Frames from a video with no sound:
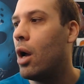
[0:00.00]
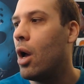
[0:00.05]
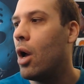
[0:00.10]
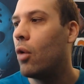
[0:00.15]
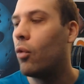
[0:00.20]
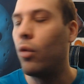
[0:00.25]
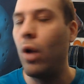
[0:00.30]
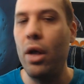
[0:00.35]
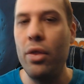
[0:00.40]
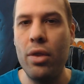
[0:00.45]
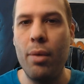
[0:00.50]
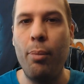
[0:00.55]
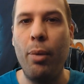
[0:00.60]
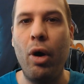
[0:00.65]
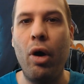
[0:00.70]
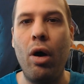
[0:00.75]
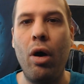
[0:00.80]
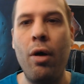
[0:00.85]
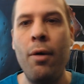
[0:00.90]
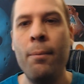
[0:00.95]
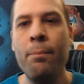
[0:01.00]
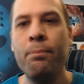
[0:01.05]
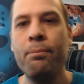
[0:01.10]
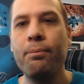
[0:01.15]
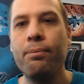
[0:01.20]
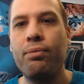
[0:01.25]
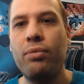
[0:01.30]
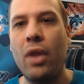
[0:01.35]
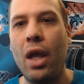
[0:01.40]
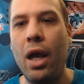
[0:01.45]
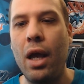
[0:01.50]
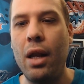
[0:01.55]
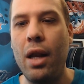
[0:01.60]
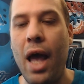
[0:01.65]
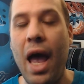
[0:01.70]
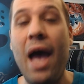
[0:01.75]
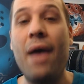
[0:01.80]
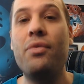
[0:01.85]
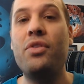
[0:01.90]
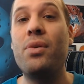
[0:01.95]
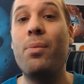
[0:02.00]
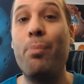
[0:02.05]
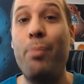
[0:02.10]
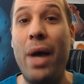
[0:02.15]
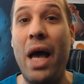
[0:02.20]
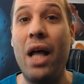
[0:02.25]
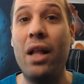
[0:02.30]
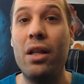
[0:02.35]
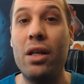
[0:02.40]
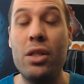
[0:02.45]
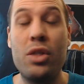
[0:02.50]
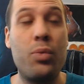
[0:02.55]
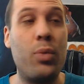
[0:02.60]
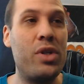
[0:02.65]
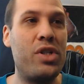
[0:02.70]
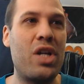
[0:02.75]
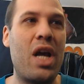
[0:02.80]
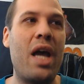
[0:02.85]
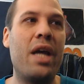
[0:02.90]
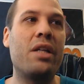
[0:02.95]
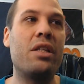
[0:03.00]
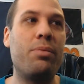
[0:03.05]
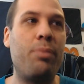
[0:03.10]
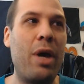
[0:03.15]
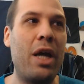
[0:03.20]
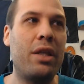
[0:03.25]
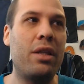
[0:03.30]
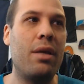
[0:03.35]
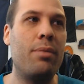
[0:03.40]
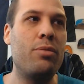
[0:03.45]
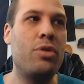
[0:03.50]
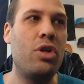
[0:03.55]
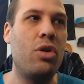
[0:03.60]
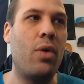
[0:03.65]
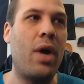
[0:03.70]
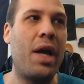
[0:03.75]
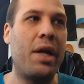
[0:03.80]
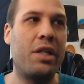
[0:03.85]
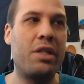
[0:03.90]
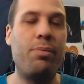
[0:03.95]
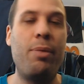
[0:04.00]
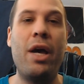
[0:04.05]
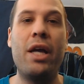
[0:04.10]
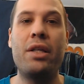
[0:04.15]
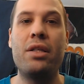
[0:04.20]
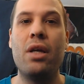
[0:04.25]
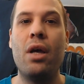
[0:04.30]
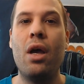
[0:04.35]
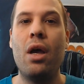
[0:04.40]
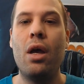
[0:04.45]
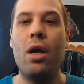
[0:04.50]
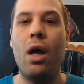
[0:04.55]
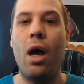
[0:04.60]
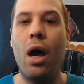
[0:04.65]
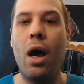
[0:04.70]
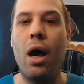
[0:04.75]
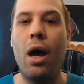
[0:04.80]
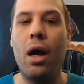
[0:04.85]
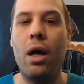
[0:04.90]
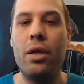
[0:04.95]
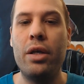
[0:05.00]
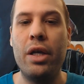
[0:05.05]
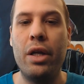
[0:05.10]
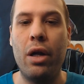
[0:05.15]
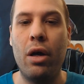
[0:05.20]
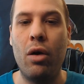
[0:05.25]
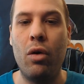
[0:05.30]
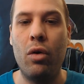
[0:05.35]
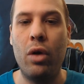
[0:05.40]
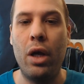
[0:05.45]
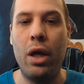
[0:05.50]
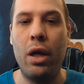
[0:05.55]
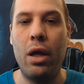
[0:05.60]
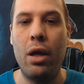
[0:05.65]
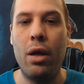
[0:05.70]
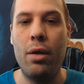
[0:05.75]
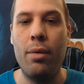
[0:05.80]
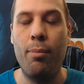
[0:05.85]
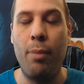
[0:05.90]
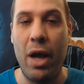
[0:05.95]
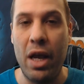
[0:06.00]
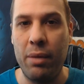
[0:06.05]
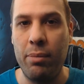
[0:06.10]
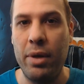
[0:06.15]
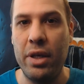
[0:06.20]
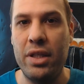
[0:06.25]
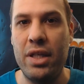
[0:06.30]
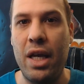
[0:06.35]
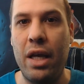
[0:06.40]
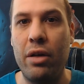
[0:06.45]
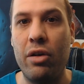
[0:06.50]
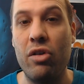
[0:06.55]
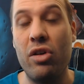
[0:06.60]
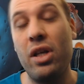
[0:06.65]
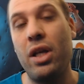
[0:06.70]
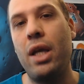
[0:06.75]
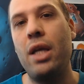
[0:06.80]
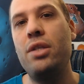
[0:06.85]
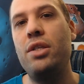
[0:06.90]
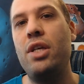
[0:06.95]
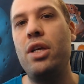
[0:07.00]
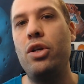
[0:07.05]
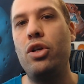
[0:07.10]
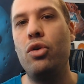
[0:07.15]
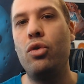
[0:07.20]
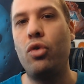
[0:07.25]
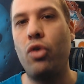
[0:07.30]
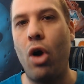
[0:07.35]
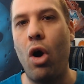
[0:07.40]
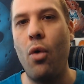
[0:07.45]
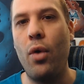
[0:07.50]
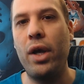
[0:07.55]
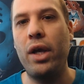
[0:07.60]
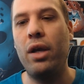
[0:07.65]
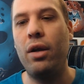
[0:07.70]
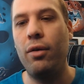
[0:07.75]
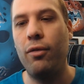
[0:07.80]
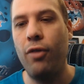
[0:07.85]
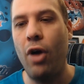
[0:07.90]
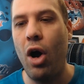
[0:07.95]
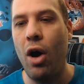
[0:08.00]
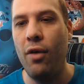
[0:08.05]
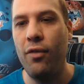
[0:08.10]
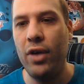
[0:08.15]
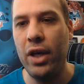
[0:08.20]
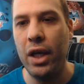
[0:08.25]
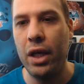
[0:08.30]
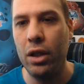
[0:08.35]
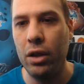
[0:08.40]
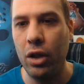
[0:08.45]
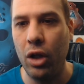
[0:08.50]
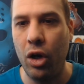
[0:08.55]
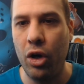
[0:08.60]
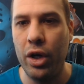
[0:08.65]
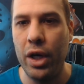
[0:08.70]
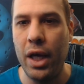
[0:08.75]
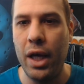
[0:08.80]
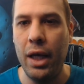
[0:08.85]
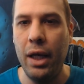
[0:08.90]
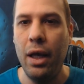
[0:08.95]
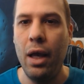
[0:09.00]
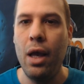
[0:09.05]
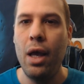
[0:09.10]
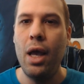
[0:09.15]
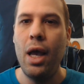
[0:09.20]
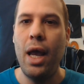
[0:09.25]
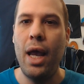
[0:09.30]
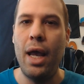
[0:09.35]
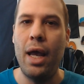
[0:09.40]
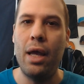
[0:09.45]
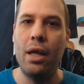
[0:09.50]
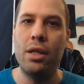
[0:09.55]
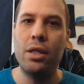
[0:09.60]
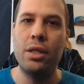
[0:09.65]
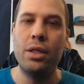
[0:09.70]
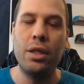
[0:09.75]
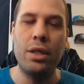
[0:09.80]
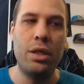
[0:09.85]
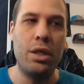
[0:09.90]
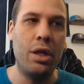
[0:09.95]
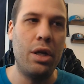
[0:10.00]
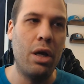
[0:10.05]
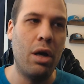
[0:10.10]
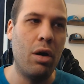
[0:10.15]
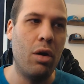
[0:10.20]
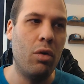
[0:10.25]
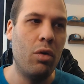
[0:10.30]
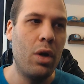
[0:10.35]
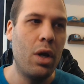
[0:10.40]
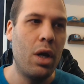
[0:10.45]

ball and have some balance, which I expect them to. I expect, Mike McDaniel to continue growing and evolving and learning and, you know,